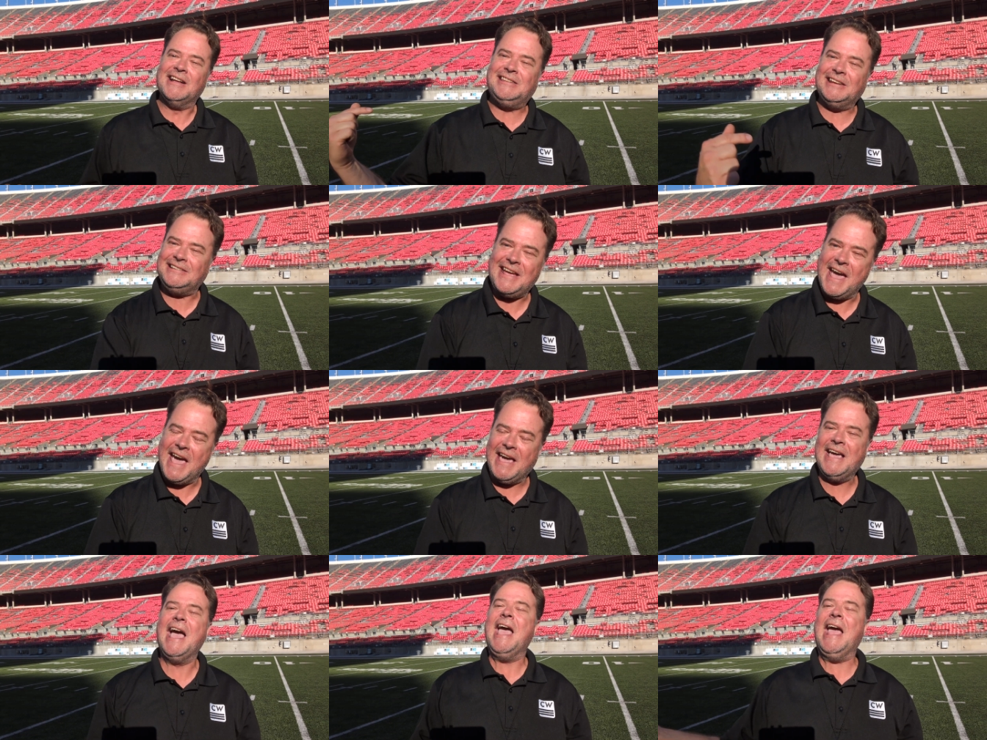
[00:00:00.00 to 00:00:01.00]

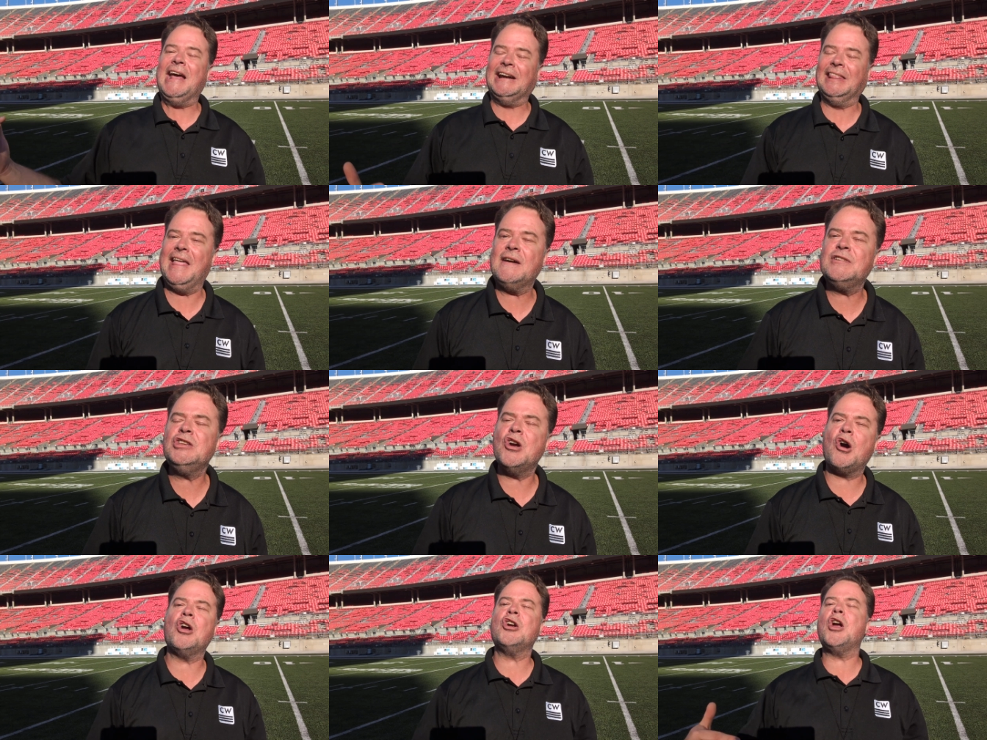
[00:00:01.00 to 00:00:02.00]
today, an
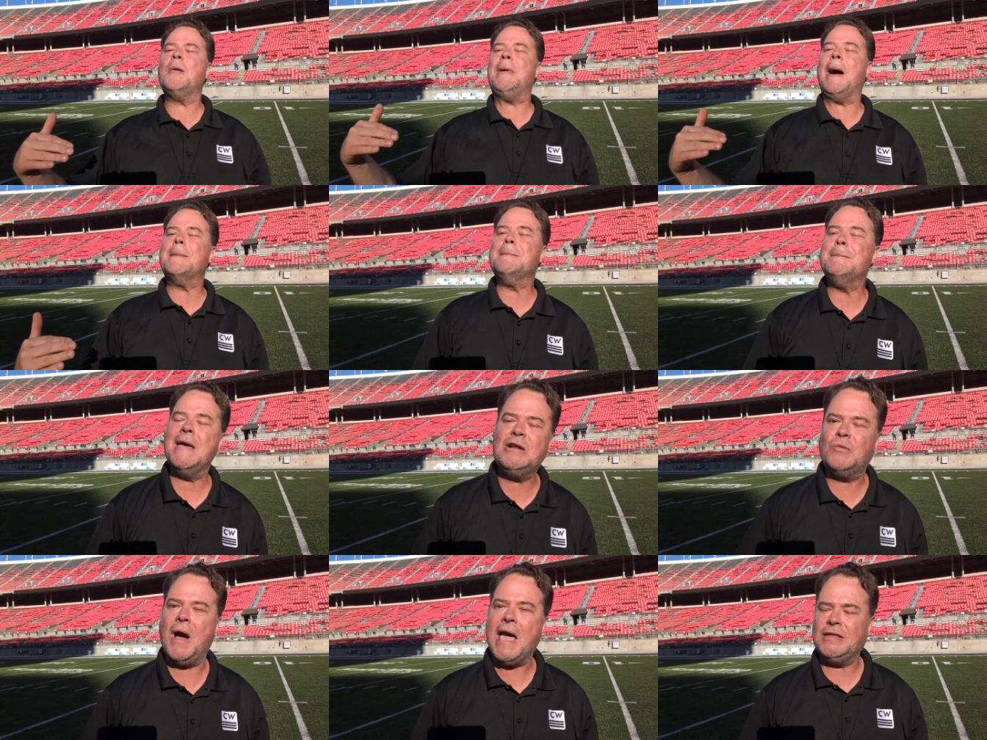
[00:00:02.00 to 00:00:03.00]
11-yarder about
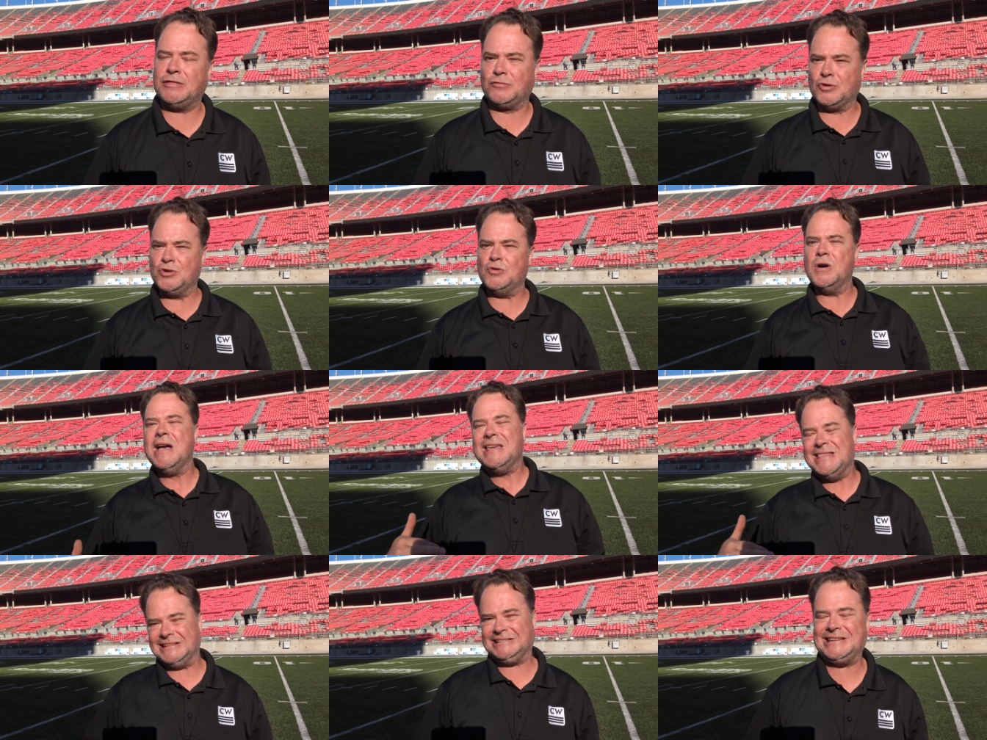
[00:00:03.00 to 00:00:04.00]
midway through
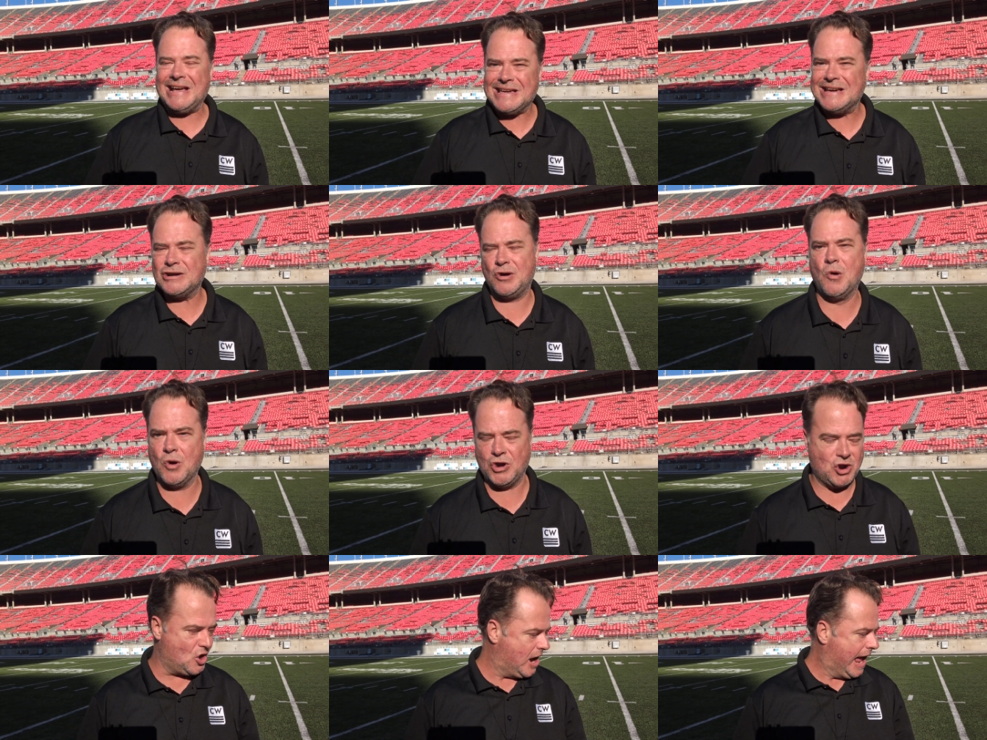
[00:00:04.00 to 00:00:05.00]
the second
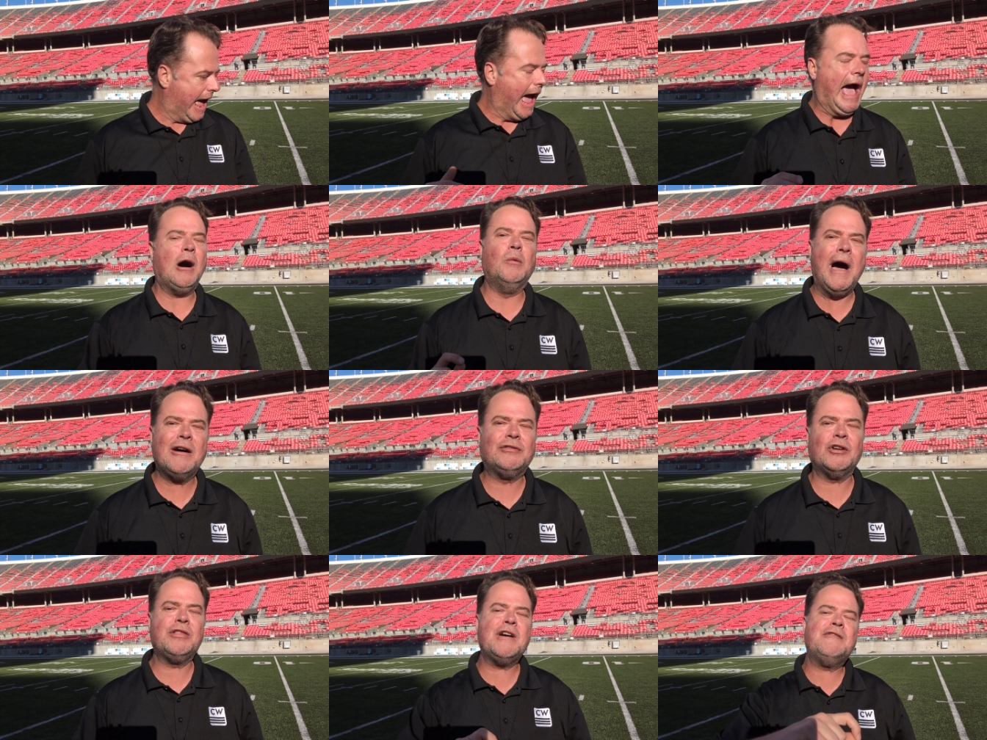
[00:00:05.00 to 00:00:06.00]
quarter.
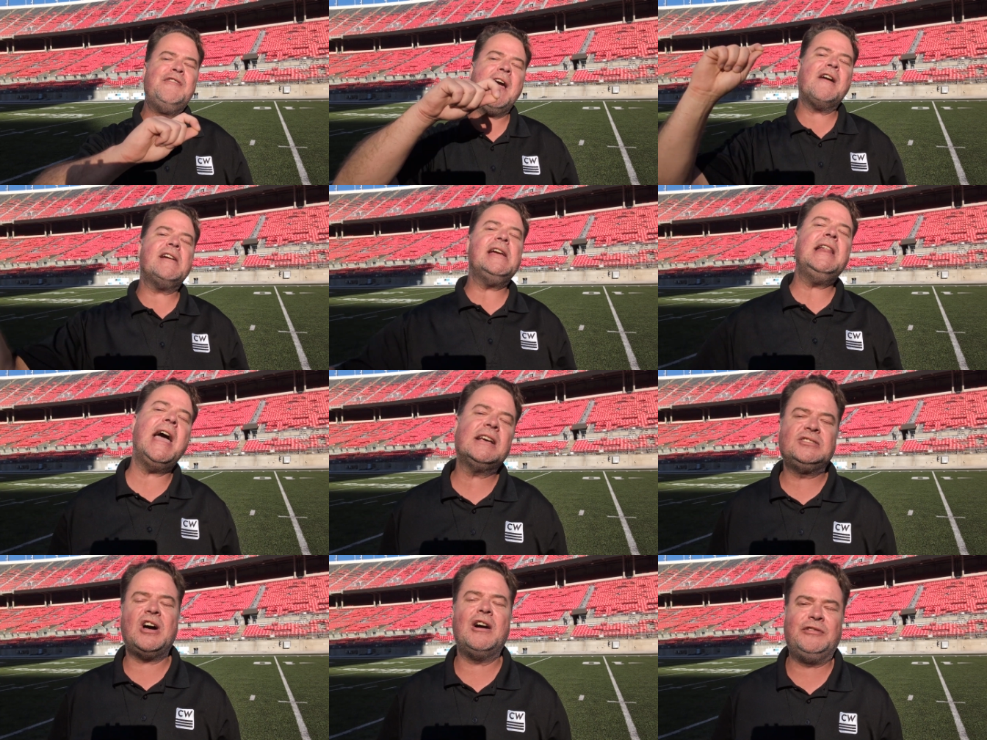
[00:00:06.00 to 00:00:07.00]
However, the very
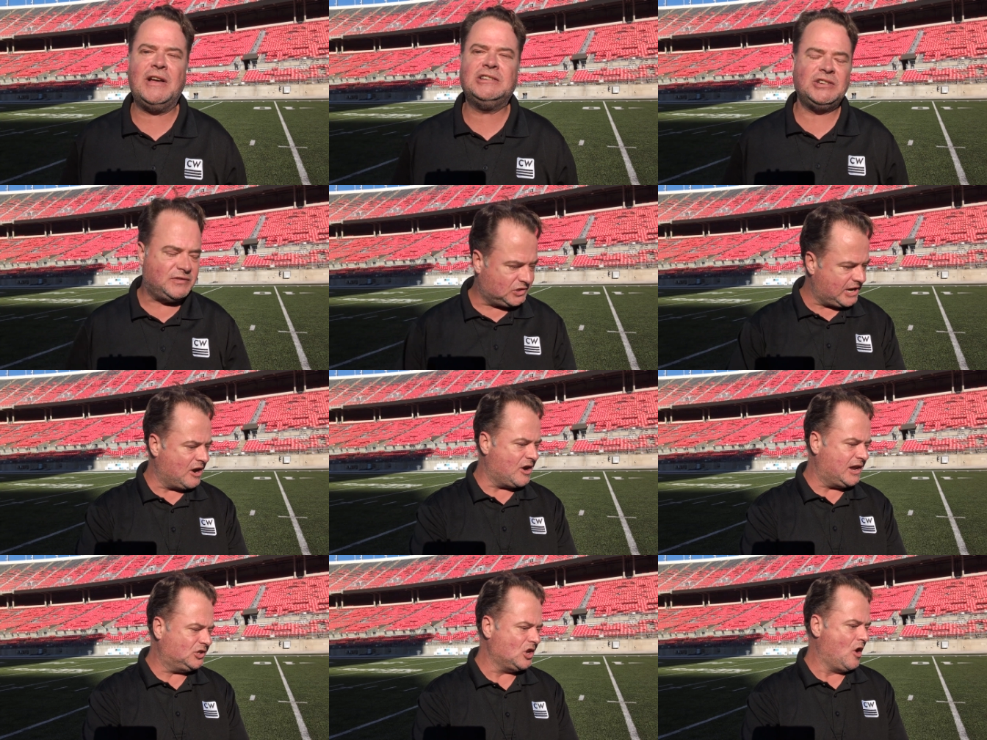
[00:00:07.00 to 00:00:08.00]
next offensive
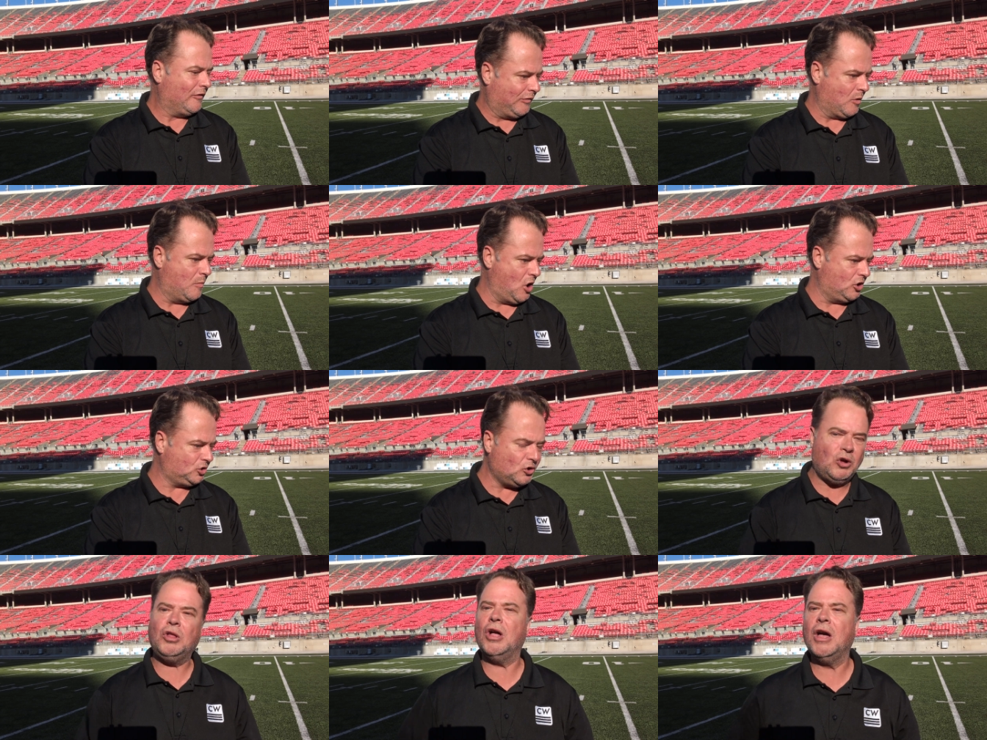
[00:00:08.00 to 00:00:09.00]
series for
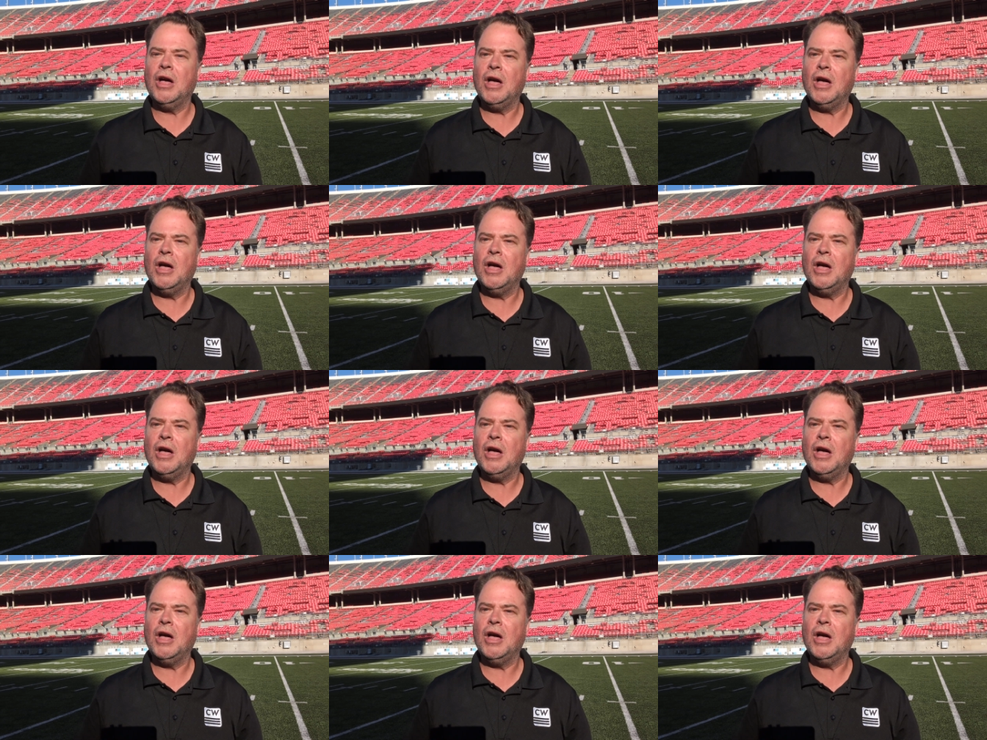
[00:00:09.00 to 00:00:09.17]
Marshall,